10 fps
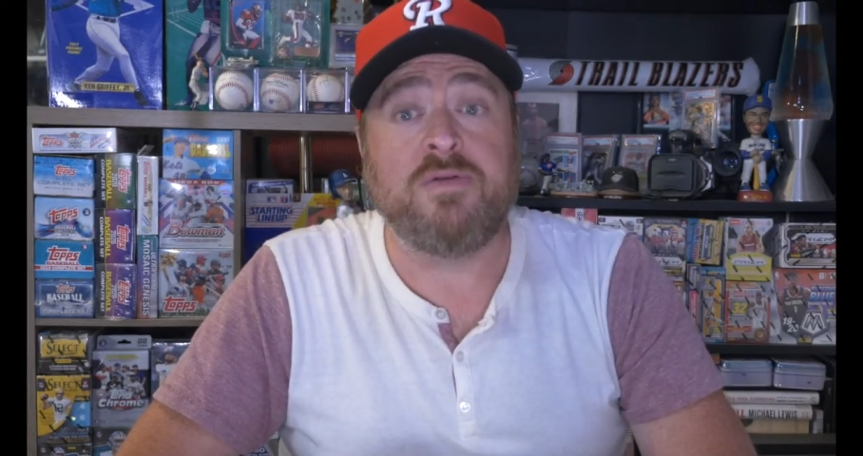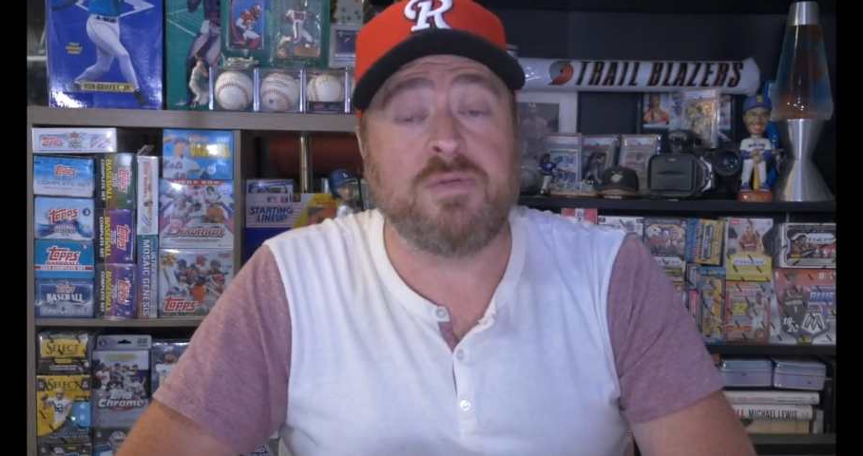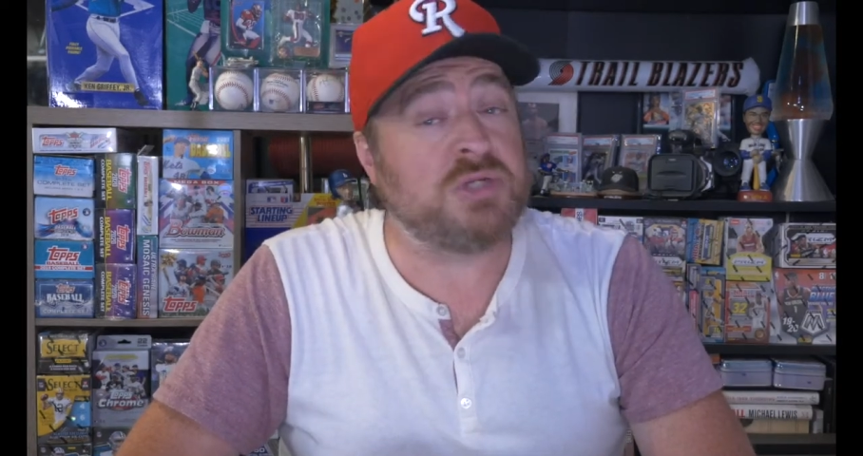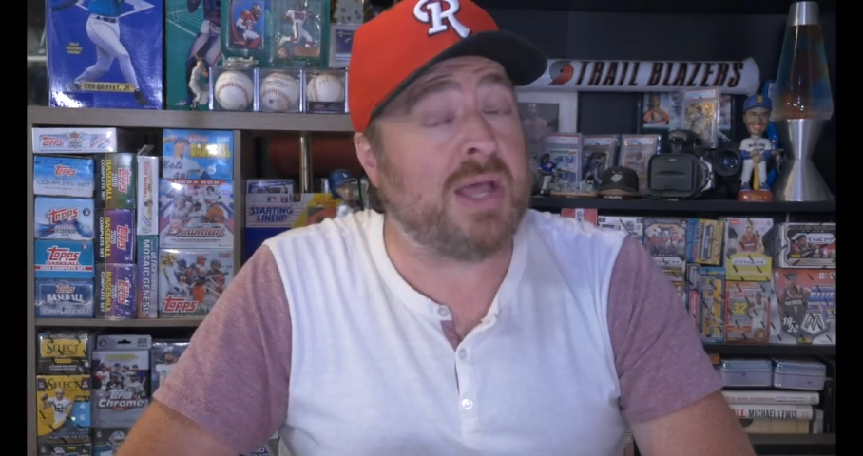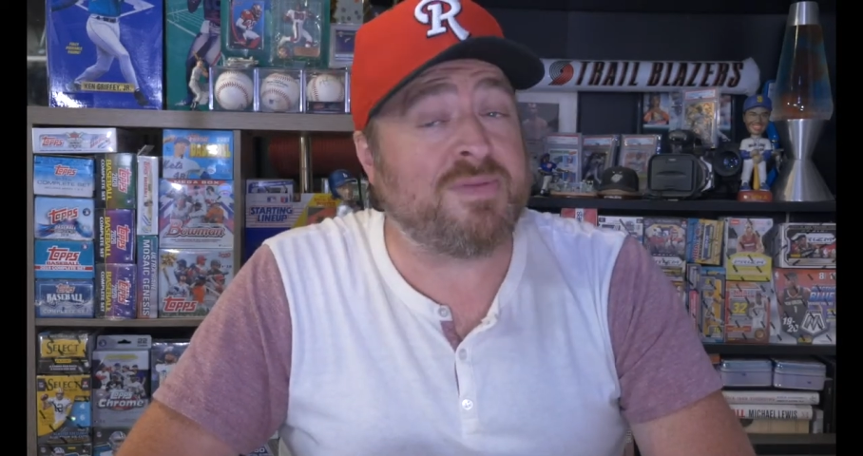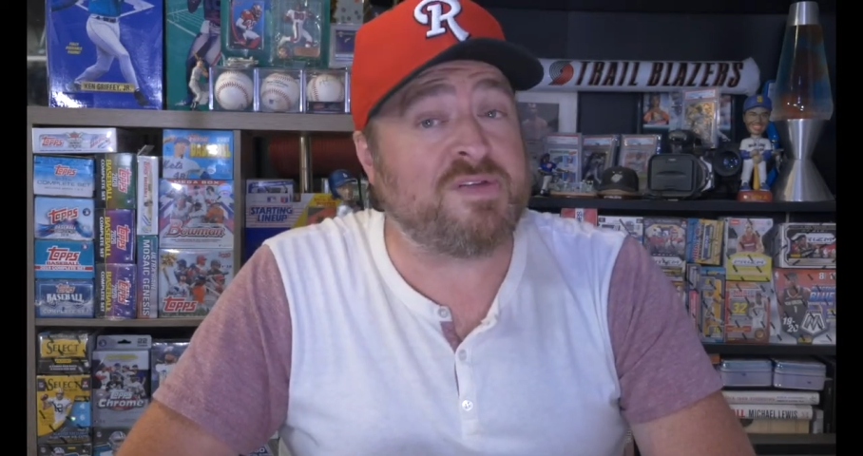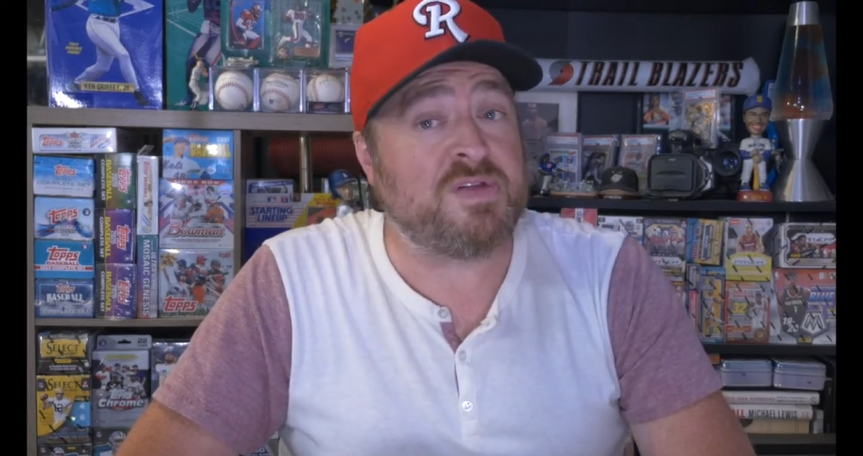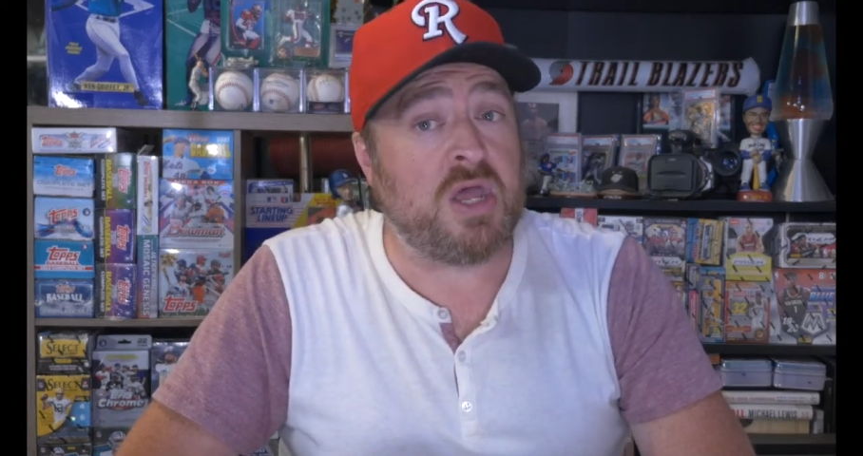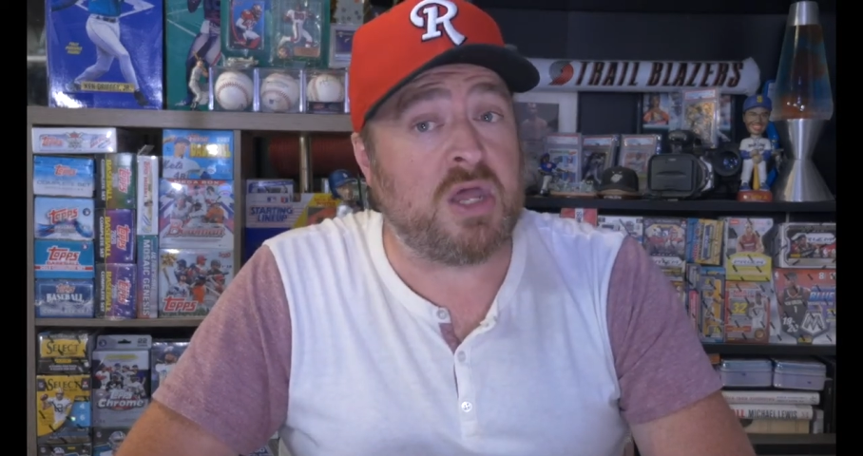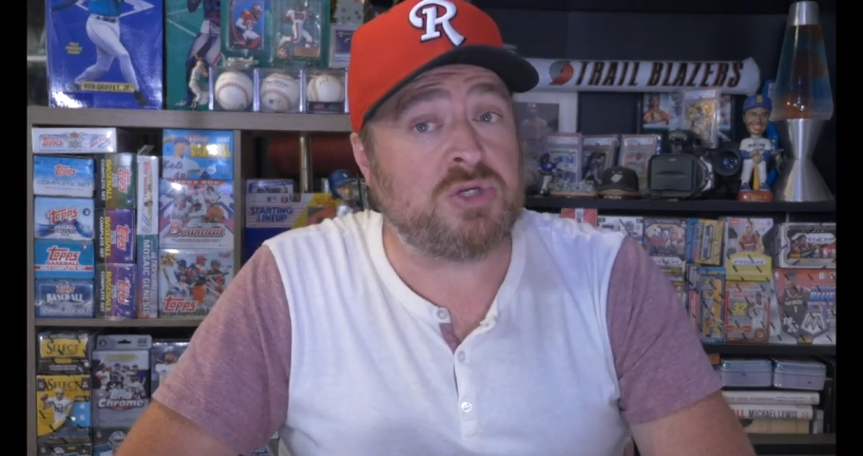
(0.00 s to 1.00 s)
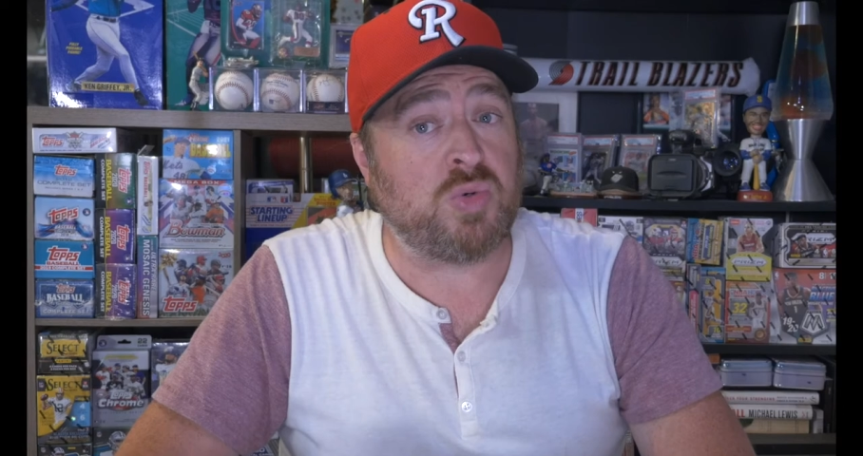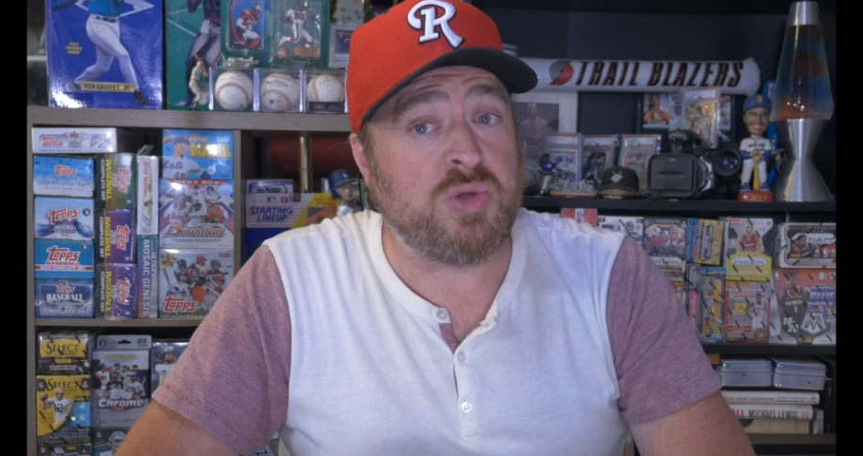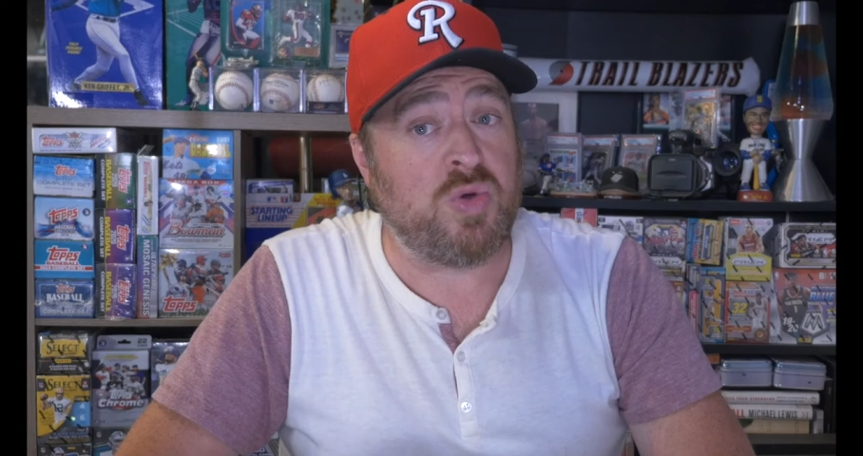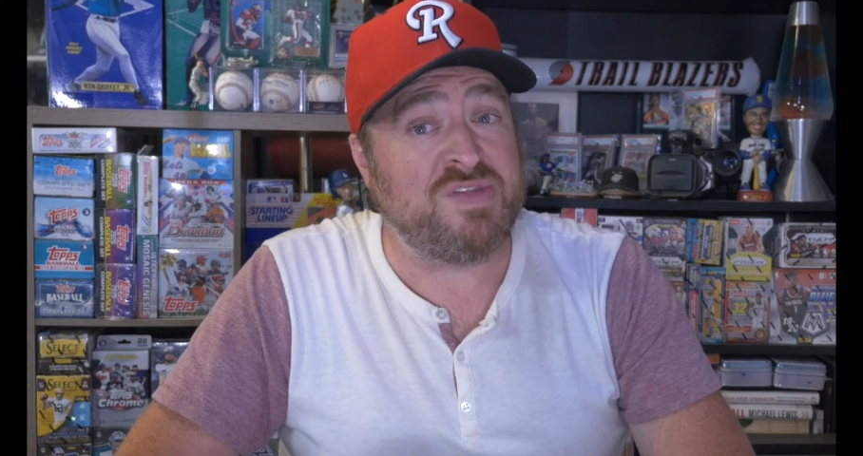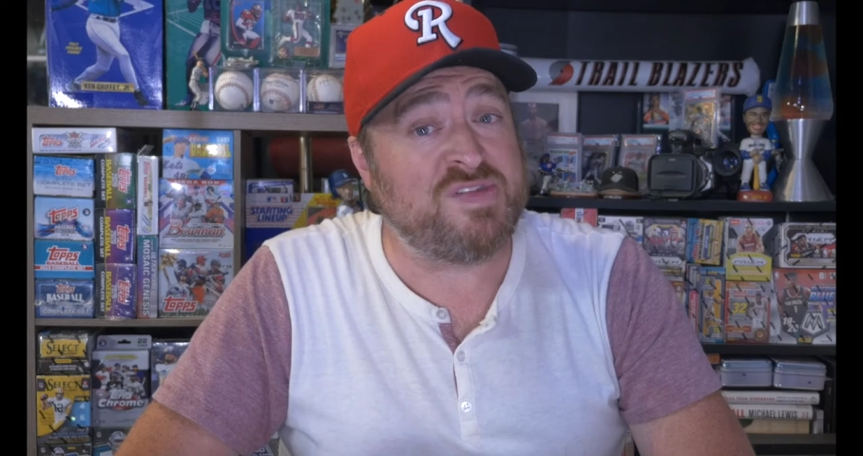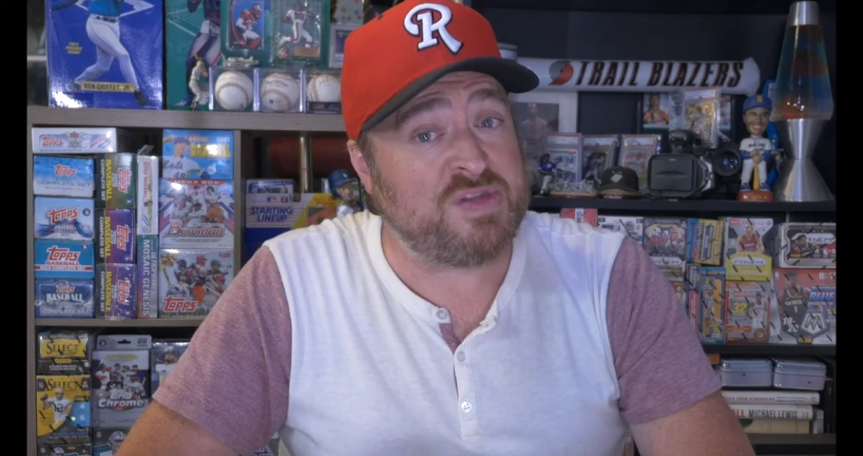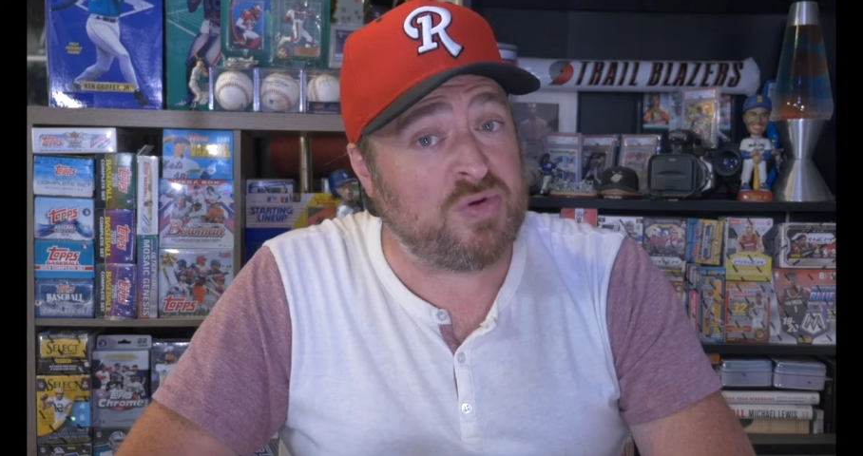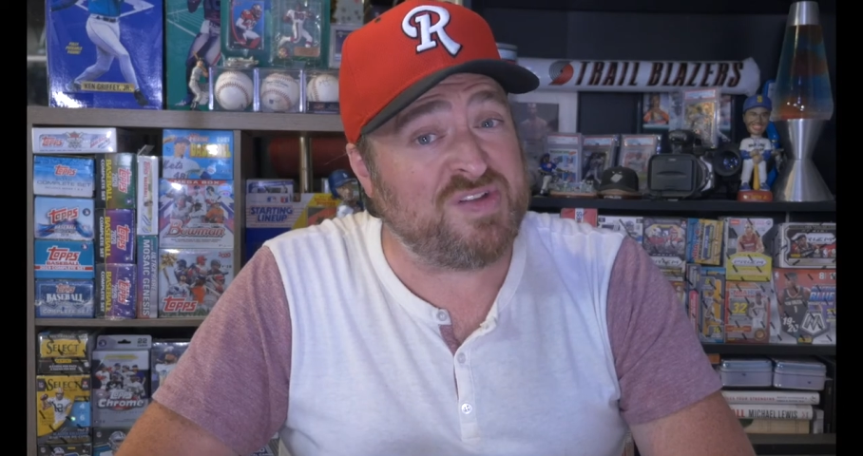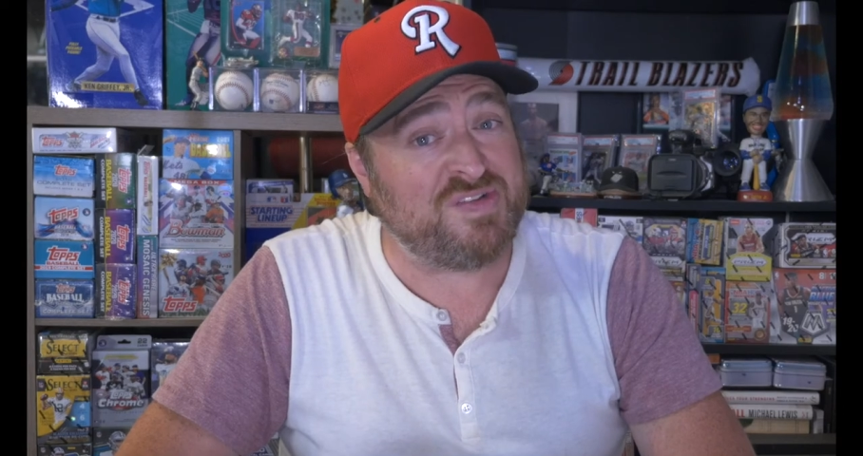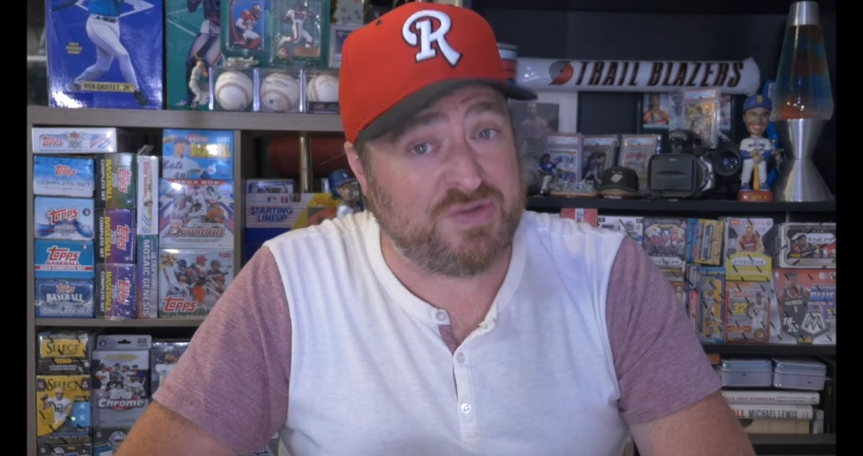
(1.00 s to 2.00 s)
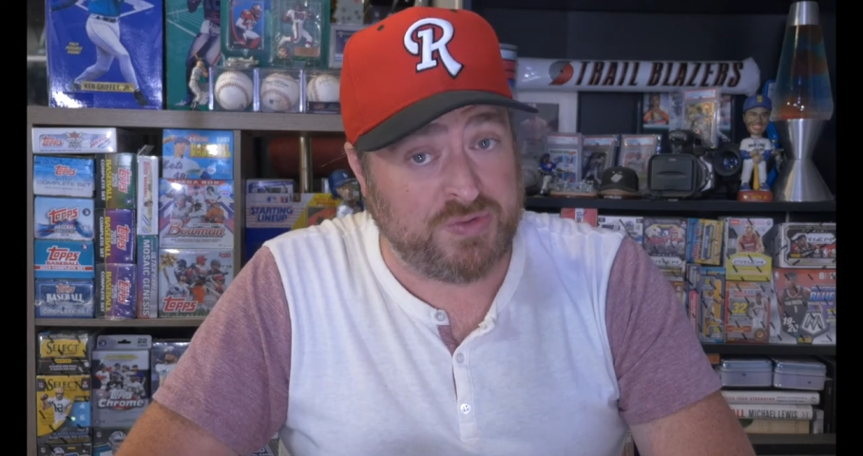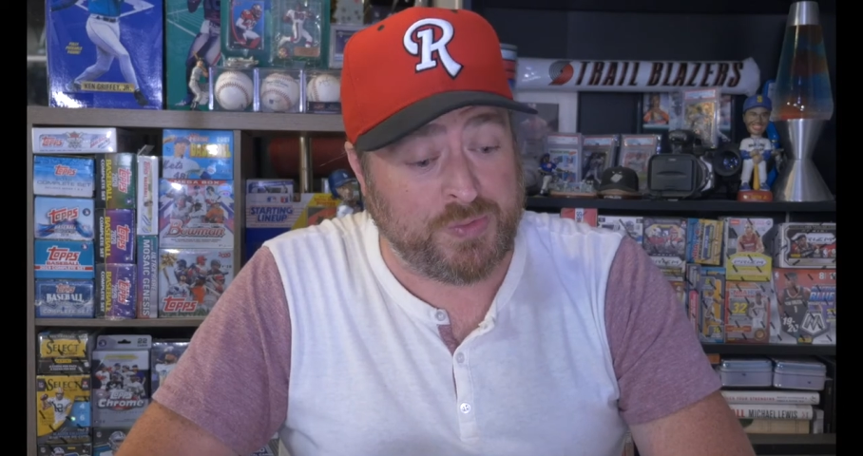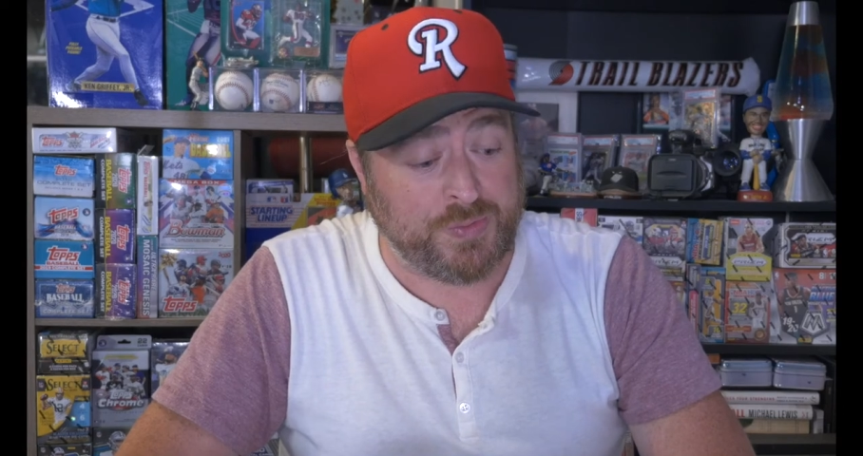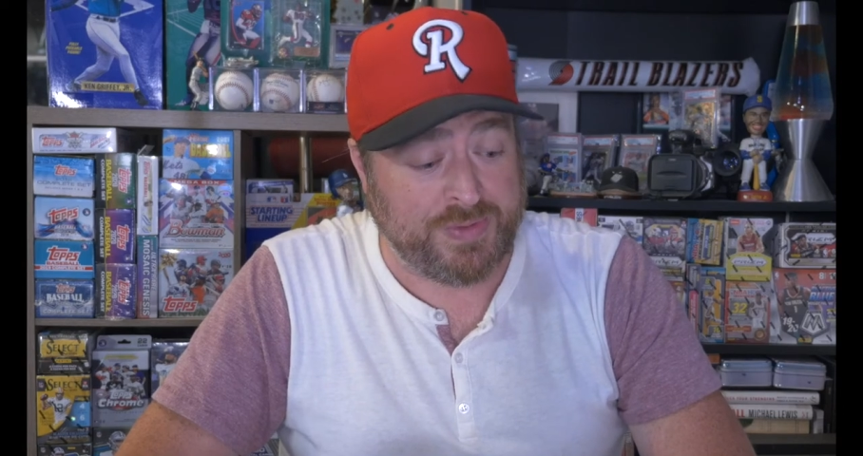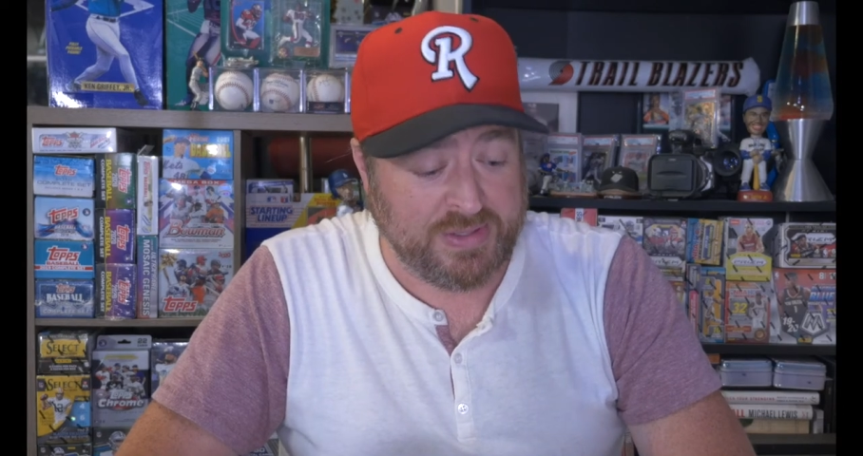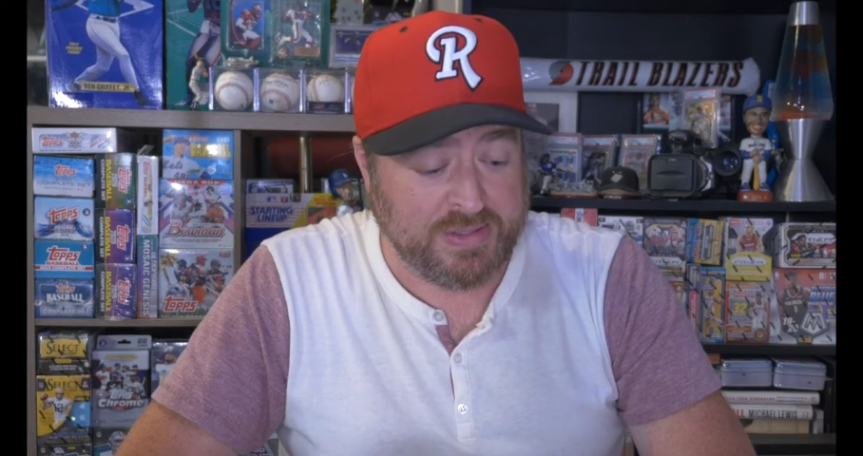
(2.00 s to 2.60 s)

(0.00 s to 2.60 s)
from Topps 21 Series 2.